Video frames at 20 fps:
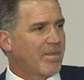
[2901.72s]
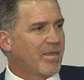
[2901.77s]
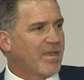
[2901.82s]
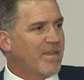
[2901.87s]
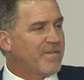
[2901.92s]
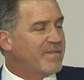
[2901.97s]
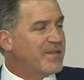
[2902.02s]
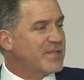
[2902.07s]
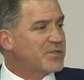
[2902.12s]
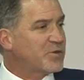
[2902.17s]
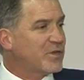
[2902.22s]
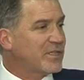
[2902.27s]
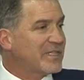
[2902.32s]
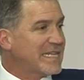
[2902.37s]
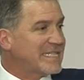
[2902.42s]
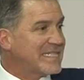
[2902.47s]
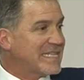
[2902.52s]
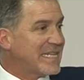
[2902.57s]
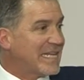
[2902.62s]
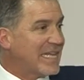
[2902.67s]
If Israel
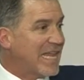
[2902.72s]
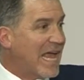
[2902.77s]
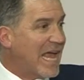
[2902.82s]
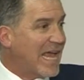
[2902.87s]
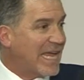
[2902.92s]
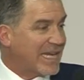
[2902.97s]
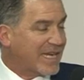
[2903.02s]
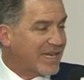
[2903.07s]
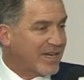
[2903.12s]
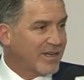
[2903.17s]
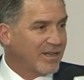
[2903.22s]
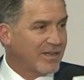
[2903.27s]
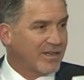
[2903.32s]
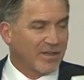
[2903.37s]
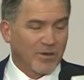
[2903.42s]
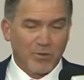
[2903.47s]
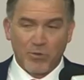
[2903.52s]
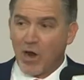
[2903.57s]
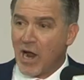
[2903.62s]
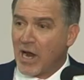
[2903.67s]
doesn't like
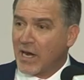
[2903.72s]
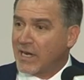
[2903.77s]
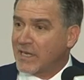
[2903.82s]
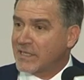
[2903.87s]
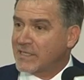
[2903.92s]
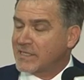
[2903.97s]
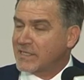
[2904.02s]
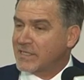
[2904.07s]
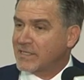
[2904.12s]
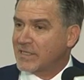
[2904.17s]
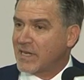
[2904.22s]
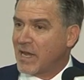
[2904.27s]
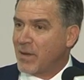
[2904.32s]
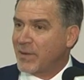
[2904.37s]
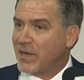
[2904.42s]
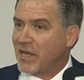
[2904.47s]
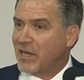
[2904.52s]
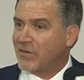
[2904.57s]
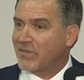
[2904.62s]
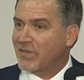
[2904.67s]
rockets
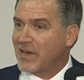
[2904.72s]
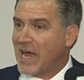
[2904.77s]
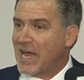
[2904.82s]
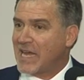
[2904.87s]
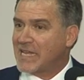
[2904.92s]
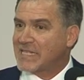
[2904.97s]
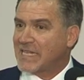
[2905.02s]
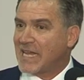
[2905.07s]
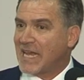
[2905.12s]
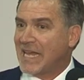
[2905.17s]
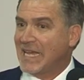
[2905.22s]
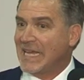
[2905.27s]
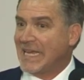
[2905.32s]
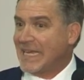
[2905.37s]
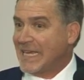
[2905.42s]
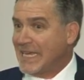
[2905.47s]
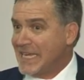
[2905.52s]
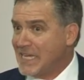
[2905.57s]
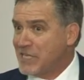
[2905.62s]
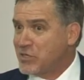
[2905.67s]
coming out of Gaza,
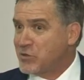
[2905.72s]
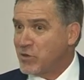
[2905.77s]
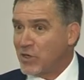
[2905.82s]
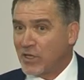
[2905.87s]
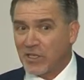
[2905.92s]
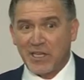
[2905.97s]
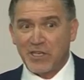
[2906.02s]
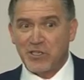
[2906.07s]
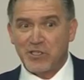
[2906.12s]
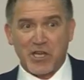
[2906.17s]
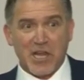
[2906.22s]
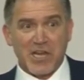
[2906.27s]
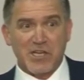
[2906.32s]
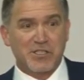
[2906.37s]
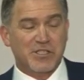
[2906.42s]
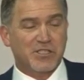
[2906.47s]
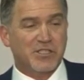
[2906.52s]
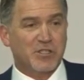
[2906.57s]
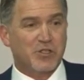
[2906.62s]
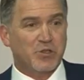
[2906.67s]
Israel can change
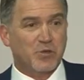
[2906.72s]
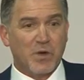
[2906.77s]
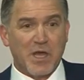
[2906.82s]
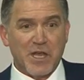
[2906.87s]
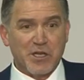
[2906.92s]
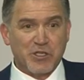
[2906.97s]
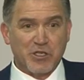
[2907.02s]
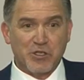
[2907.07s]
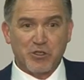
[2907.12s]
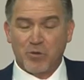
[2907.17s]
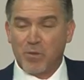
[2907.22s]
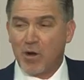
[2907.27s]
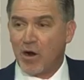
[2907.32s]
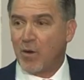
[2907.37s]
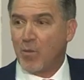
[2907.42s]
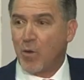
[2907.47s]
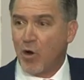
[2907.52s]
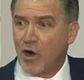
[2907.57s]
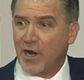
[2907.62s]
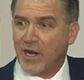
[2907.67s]
the situation
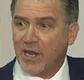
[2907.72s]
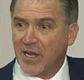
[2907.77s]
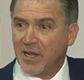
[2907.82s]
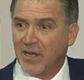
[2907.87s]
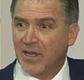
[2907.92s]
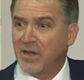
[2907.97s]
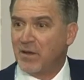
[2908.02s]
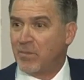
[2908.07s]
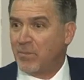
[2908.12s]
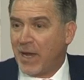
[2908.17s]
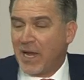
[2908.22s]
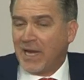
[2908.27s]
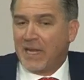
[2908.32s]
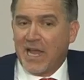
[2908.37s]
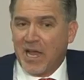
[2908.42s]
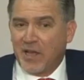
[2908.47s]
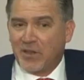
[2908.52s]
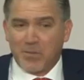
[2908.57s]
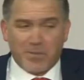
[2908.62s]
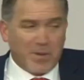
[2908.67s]
tomorrow morning by
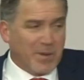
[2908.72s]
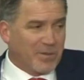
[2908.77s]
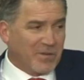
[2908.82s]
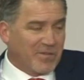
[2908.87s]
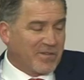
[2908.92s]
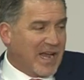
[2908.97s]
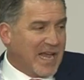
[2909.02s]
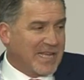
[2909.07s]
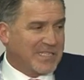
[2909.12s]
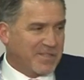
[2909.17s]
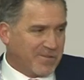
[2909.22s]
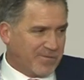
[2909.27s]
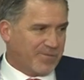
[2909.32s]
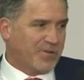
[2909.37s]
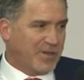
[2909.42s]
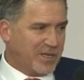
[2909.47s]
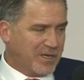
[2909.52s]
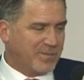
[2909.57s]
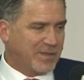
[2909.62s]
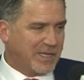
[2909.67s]
allowing the people of Gaza the
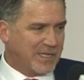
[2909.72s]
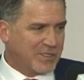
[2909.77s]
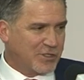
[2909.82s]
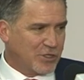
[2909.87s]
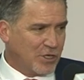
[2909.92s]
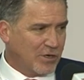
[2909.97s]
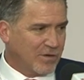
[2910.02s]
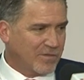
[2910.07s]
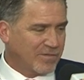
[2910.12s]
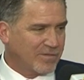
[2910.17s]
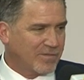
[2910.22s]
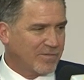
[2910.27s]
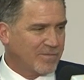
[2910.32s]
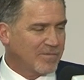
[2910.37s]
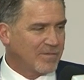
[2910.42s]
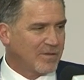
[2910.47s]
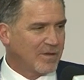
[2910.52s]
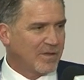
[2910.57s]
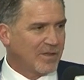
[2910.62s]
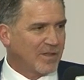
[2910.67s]
freedom they deserve.
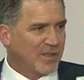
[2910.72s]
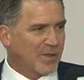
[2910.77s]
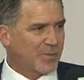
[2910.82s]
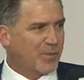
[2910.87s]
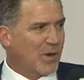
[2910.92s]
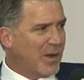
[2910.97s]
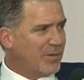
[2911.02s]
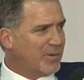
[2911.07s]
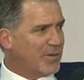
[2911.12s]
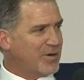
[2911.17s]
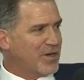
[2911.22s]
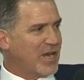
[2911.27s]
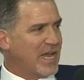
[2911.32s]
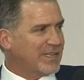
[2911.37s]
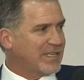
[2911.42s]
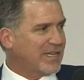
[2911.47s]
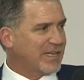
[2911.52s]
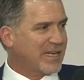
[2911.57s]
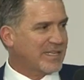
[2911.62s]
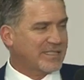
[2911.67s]
The problem are
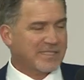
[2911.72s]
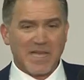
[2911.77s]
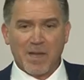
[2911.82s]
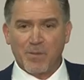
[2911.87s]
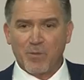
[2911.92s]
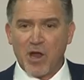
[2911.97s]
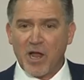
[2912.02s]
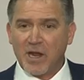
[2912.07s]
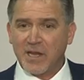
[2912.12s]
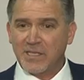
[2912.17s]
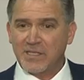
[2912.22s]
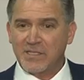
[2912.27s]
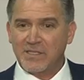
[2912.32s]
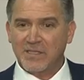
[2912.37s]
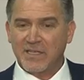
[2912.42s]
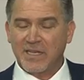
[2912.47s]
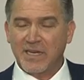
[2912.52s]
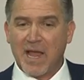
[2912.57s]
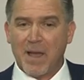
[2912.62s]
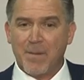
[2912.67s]
not the Qassam
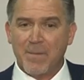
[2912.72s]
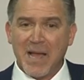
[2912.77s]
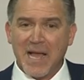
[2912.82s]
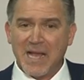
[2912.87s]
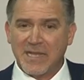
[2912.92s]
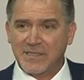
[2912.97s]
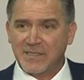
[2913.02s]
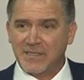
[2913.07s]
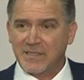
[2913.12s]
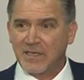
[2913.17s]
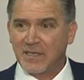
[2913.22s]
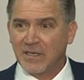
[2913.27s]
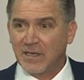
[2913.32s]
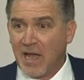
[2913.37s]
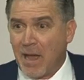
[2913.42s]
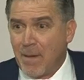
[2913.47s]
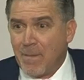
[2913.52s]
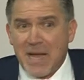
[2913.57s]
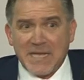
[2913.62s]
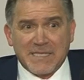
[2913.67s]
rockets and Hamas.
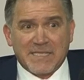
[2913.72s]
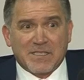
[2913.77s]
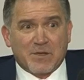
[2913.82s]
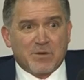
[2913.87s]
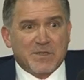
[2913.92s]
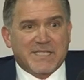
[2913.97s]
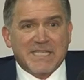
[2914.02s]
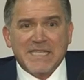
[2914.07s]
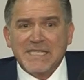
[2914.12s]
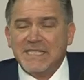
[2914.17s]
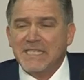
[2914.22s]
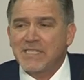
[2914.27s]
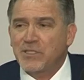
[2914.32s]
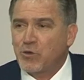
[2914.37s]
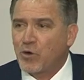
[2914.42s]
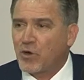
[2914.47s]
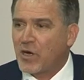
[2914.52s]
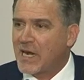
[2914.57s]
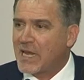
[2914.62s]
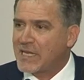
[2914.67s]
Hamas is a resistance
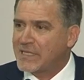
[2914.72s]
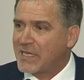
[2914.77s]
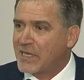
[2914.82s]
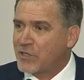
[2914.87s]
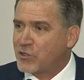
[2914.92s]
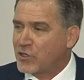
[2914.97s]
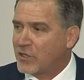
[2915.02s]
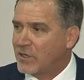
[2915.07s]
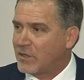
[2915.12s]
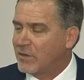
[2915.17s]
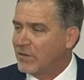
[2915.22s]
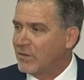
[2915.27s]
organization.